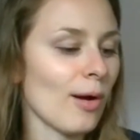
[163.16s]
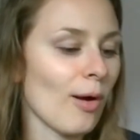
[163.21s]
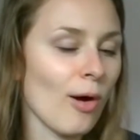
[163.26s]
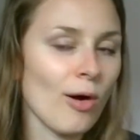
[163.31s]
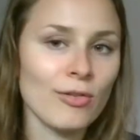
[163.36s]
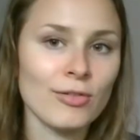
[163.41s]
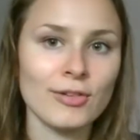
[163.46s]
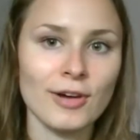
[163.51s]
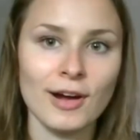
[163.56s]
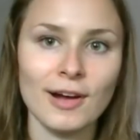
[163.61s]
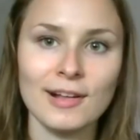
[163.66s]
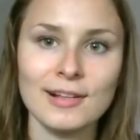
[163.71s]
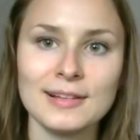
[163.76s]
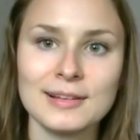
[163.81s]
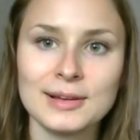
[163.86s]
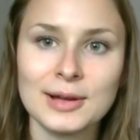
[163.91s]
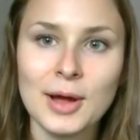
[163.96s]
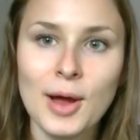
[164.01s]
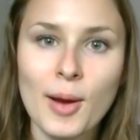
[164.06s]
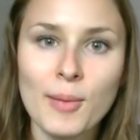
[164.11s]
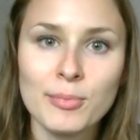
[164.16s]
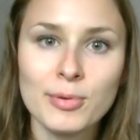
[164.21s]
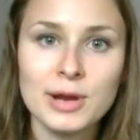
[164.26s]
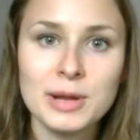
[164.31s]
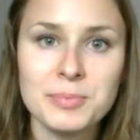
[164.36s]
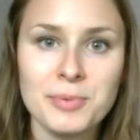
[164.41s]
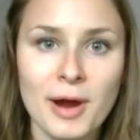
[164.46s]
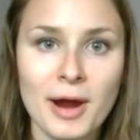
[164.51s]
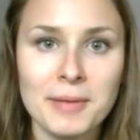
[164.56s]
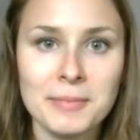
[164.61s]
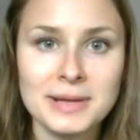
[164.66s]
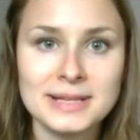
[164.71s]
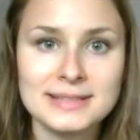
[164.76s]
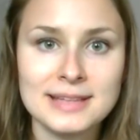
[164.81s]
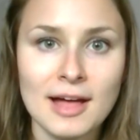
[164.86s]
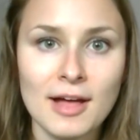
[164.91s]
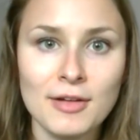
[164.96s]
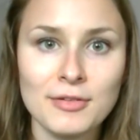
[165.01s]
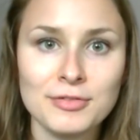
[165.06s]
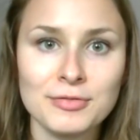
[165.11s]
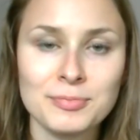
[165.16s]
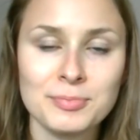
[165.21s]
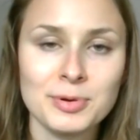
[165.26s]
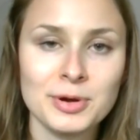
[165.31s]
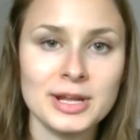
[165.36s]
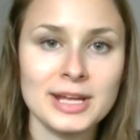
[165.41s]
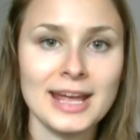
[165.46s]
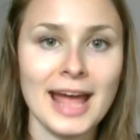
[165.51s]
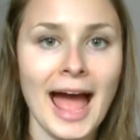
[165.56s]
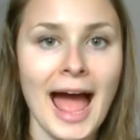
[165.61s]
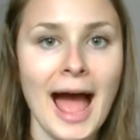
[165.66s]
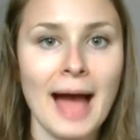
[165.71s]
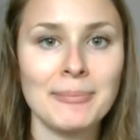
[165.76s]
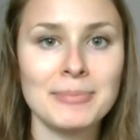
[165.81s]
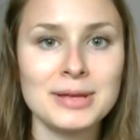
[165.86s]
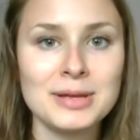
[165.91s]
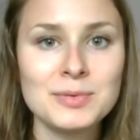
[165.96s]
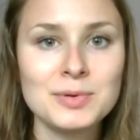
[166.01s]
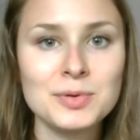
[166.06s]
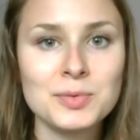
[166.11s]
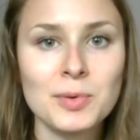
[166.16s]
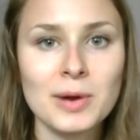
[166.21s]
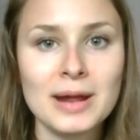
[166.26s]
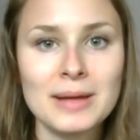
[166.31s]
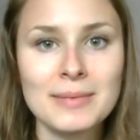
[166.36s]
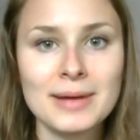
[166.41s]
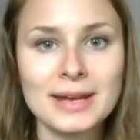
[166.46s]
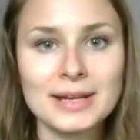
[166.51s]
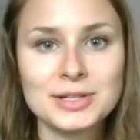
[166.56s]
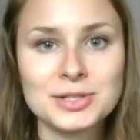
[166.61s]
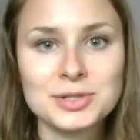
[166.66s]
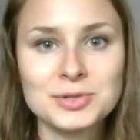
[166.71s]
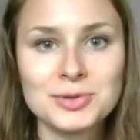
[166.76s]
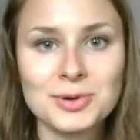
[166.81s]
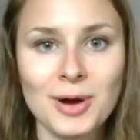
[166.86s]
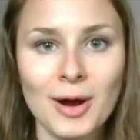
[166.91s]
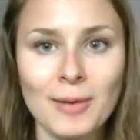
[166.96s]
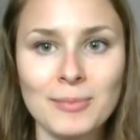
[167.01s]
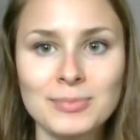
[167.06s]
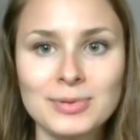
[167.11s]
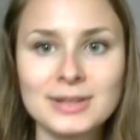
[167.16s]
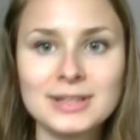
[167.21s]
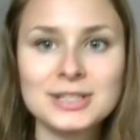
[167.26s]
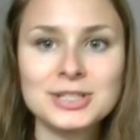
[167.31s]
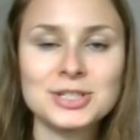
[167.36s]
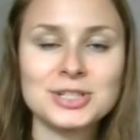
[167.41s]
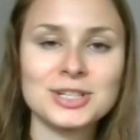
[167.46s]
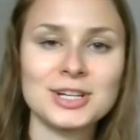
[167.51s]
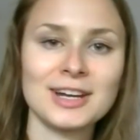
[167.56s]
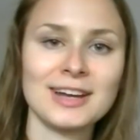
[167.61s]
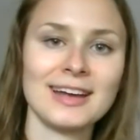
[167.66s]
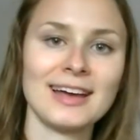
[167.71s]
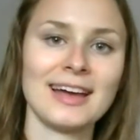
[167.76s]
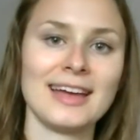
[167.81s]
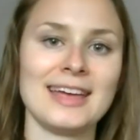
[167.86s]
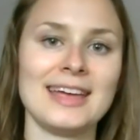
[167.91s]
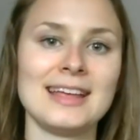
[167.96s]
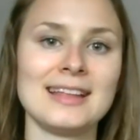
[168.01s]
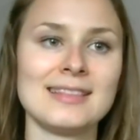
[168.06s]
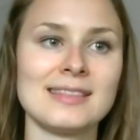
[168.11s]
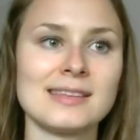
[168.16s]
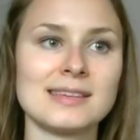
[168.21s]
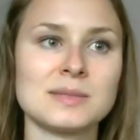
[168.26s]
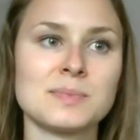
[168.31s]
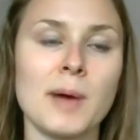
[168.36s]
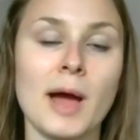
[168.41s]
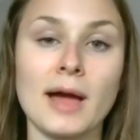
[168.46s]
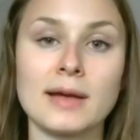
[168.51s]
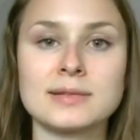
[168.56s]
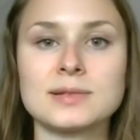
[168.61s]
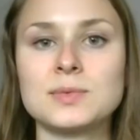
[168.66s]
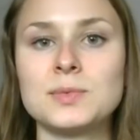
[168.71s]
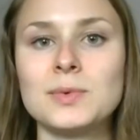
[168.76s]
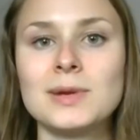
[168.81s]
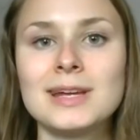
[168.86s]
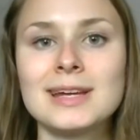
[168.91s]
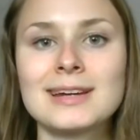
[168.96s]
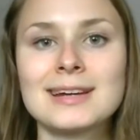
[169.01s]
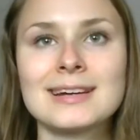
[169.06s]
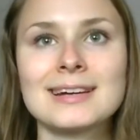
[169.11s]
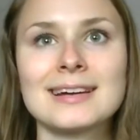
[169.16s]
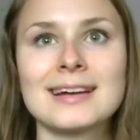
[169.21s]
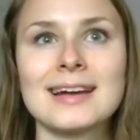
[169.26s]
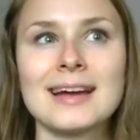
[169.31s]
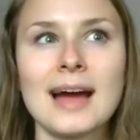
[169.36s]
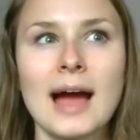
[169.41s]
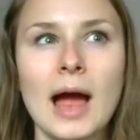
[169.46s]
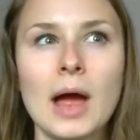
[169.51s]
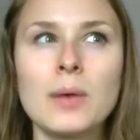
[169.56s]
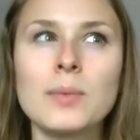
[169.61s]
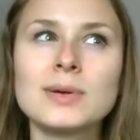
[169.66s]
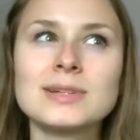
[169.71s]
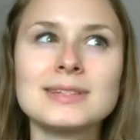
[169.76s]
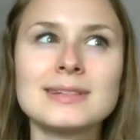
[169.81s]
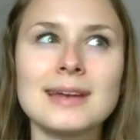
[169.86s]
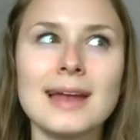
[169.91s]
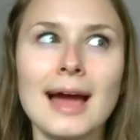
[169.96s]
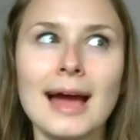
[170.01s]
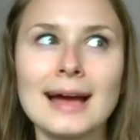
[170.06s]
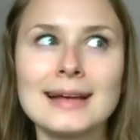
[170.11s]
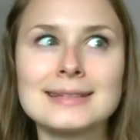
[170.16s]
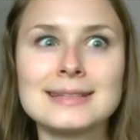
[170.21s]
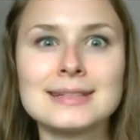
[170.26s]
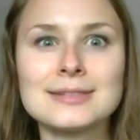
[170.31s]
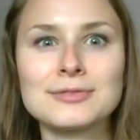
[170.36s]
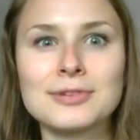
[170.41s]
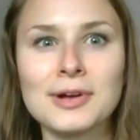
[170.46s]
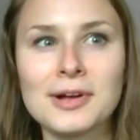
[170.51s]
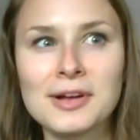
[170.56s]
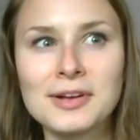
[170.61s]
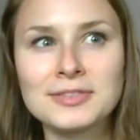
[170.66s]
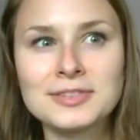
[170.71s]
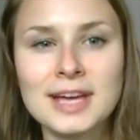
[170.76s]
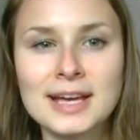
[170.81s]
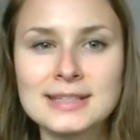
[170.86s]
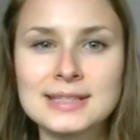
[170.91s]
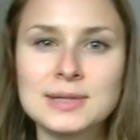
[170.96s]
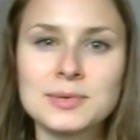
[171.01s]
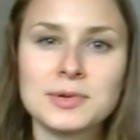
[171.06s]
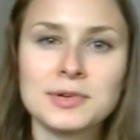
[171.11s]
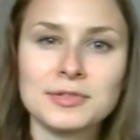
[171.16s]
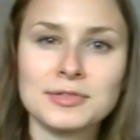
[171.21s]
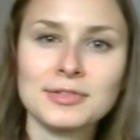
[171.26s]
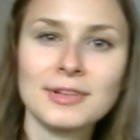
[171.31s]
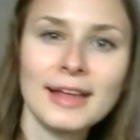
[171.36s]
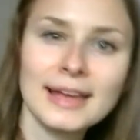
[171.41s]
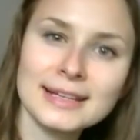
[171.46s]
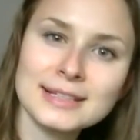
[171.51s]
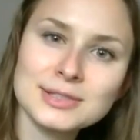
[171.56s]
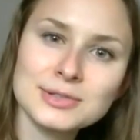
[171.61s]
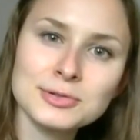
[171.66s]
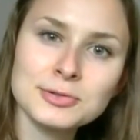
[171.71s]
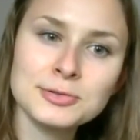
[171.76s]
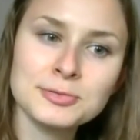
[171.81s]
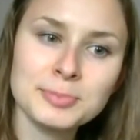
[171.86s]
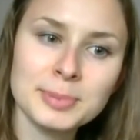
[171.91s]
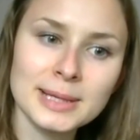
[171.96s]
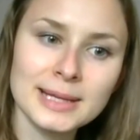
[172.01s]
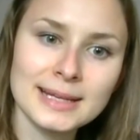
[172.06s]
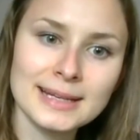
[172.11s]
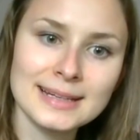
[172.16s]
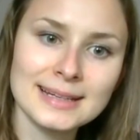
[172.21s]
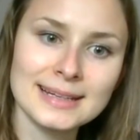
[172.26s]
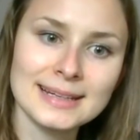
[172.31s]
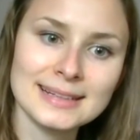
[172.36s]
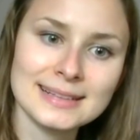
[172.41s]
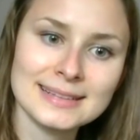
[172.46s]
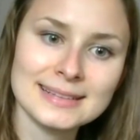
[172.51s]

overall, pretty proud of myself, pretty happy with what I managed to accomplish in this past week. I wasn't as involved as I would have liked to have been.